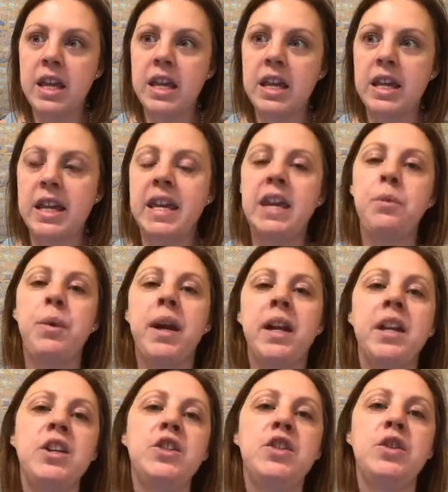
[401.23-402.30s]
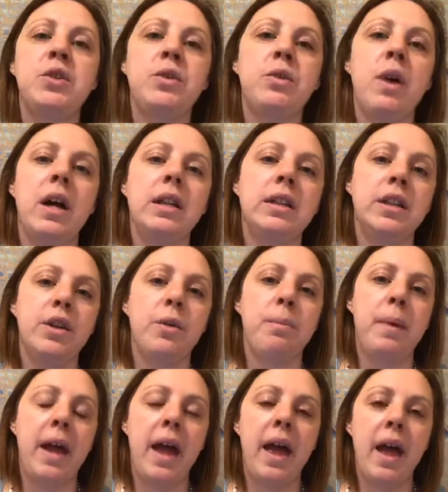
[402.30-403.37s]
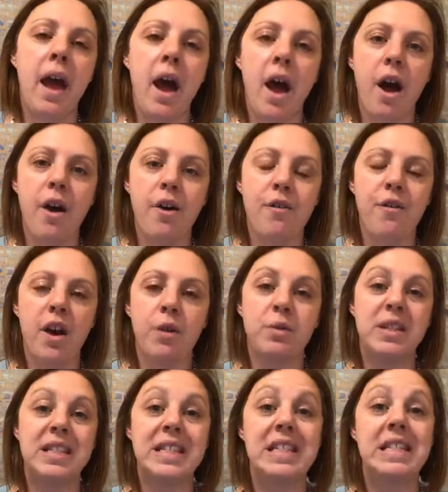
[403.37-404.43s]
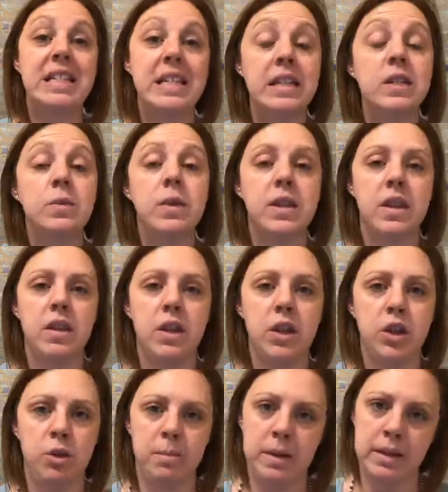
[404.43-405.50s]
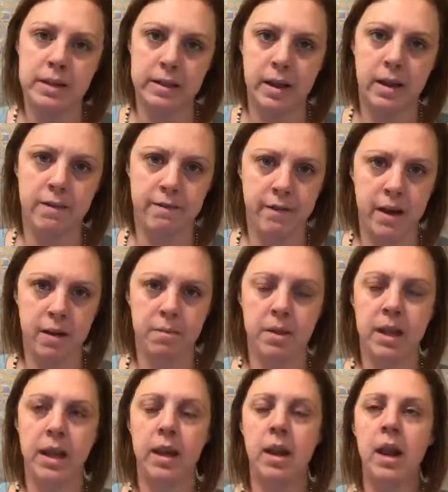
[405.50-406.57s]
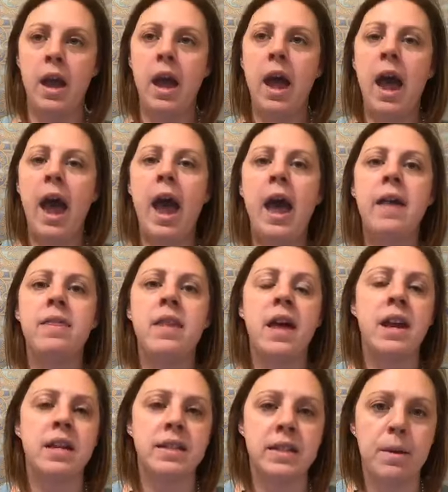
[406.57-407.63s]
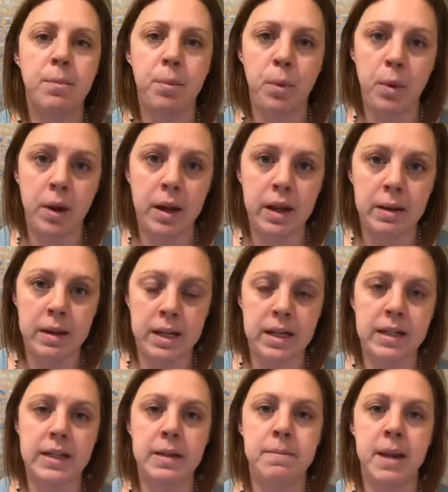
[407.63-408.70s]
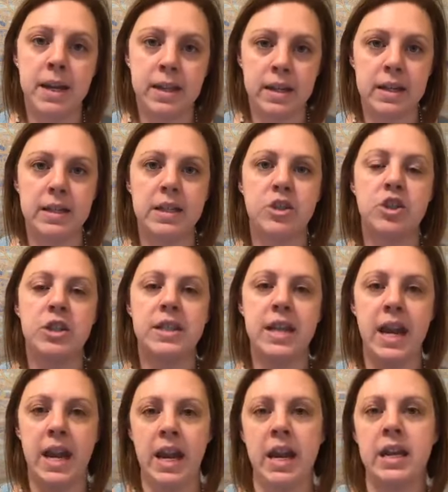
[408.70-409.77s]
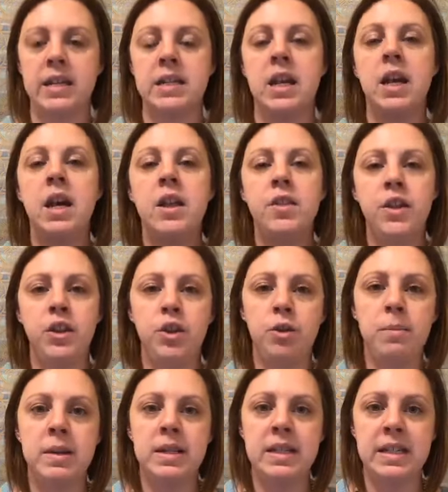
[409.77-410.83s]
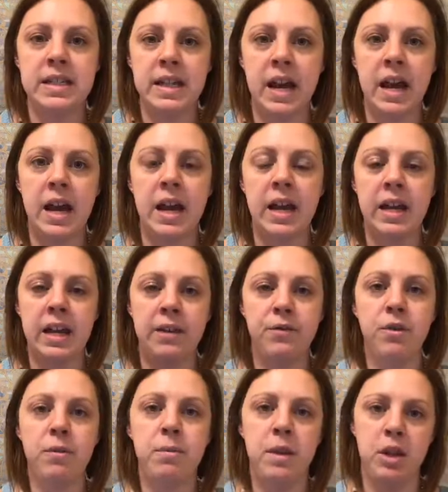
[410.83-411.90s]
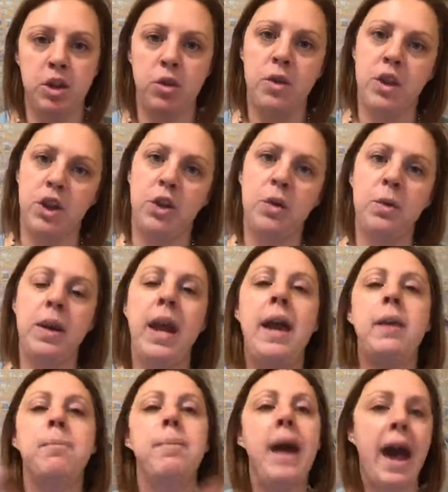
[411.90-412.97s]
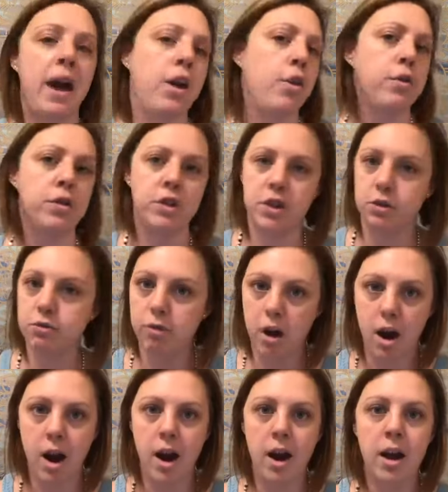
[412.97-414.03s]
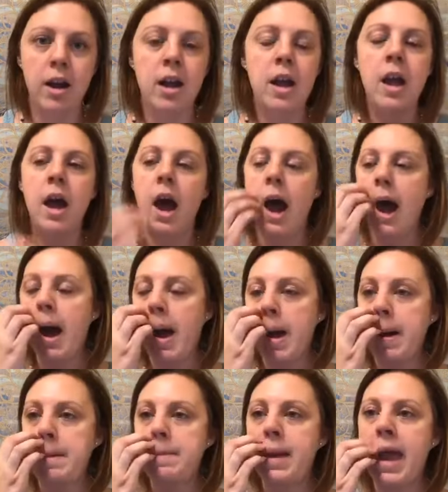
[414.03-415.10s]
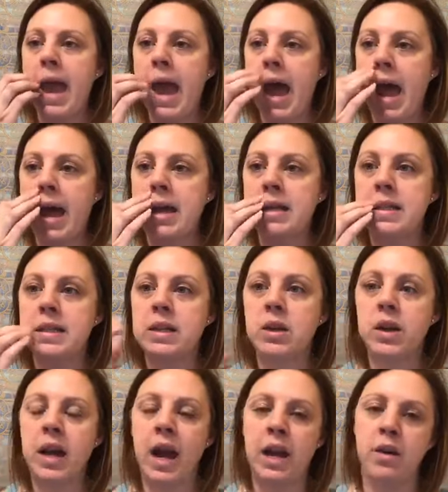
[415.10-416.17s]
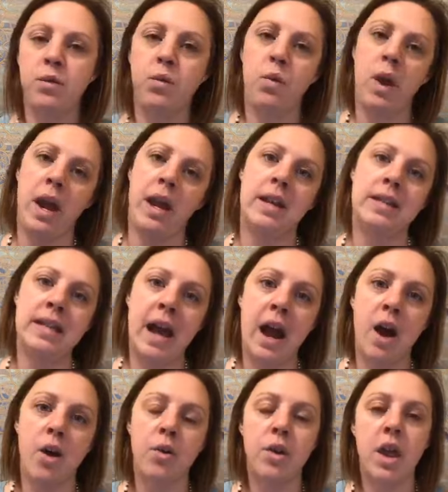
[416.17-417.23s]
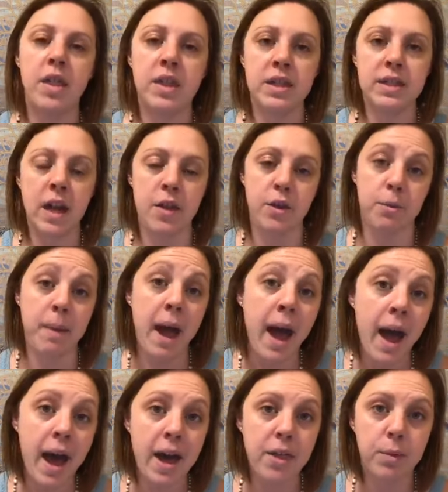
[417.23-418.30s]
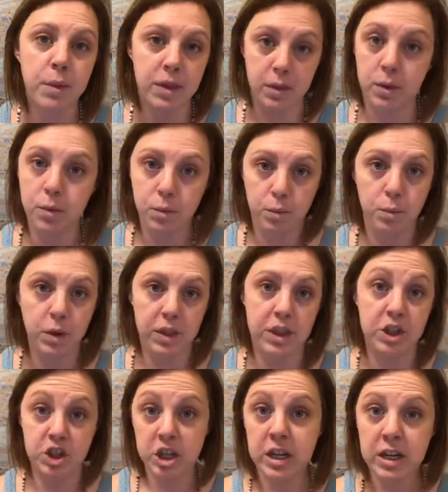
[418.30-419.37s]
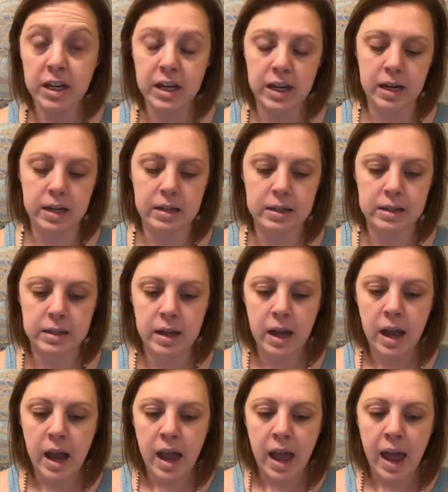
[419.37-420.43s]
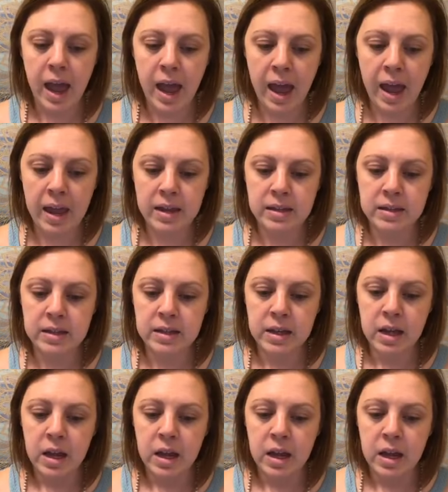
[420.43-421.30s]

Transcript: he ran into a little bit of a resistance within the human design family. And then at some point needed to make the decision to hand the human design from, in the UK back over to Ra, and kind of went down this other path with the gene keys. And